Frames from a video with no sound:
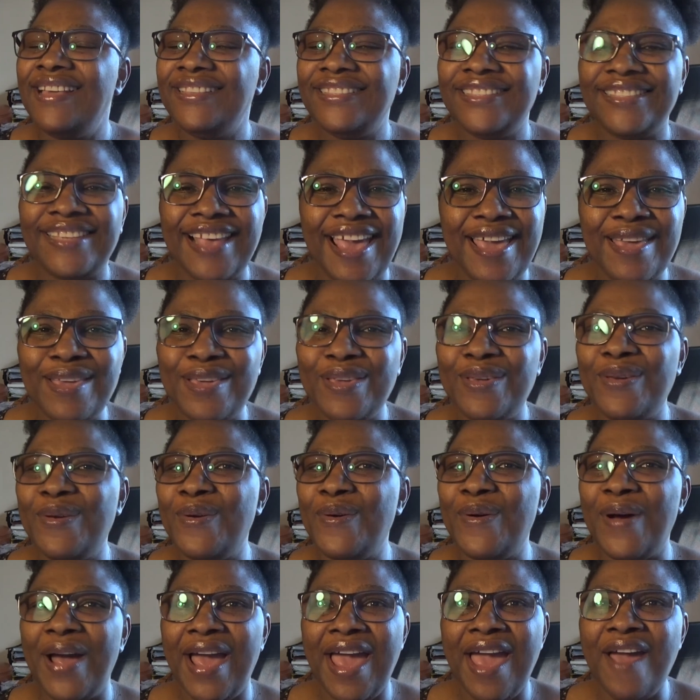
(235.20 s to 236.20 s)
Thank
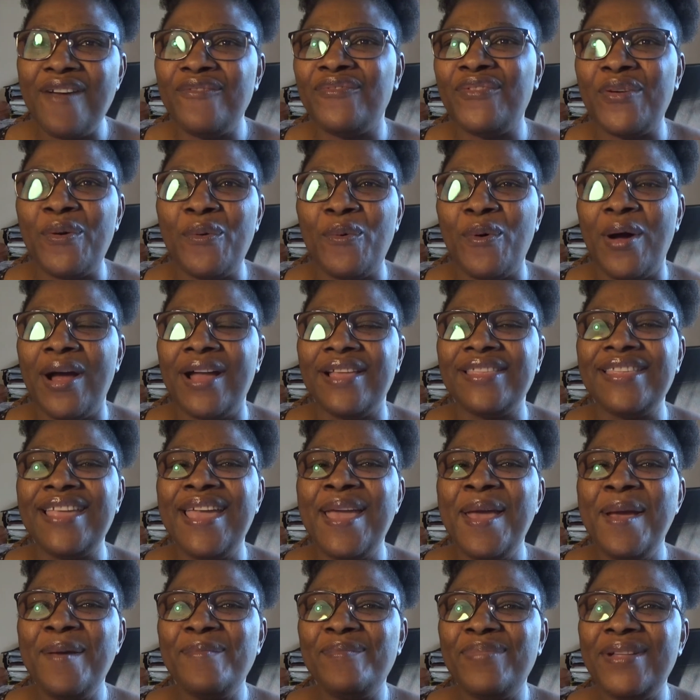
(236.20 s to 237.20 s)
you, everyone.
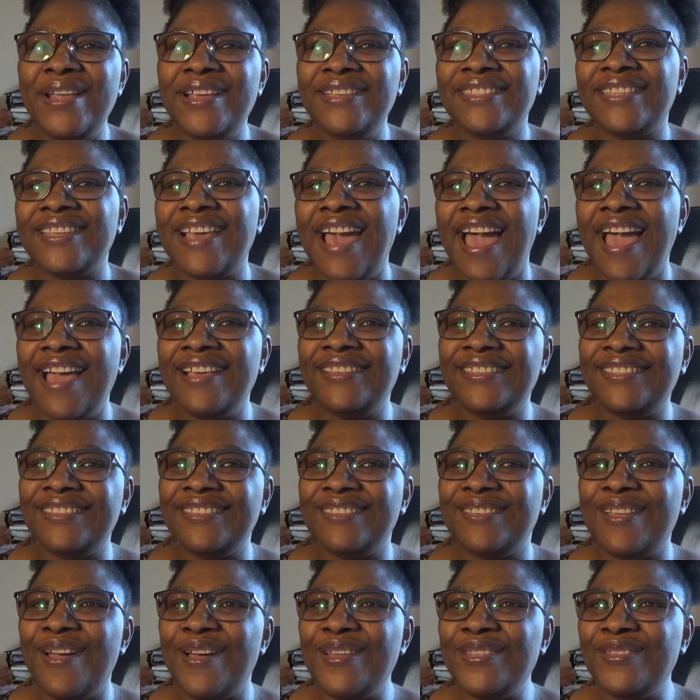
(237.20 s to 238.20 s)
Please, guys,
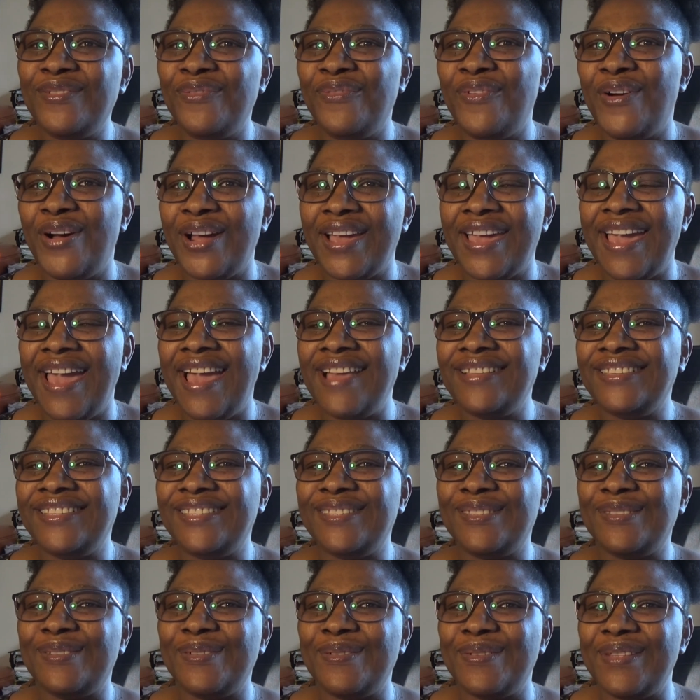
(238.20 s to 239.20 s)
don't forget
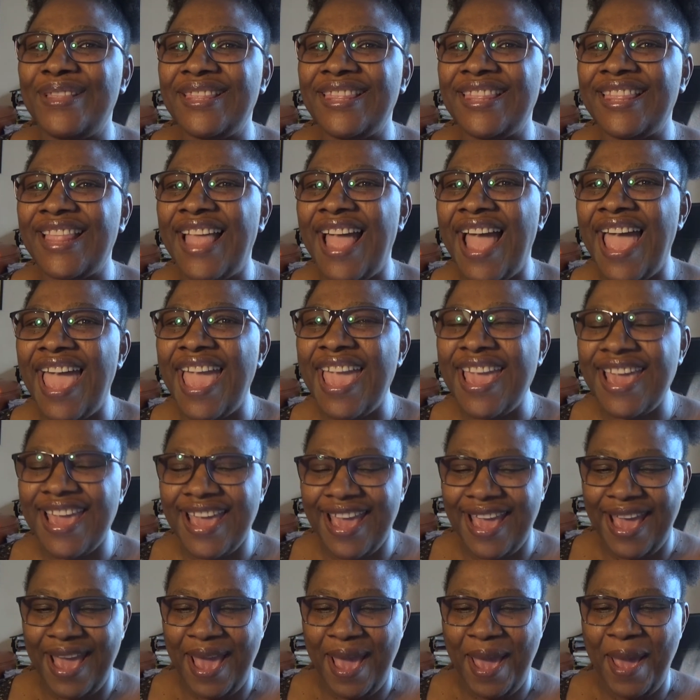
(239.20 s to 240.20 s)
to like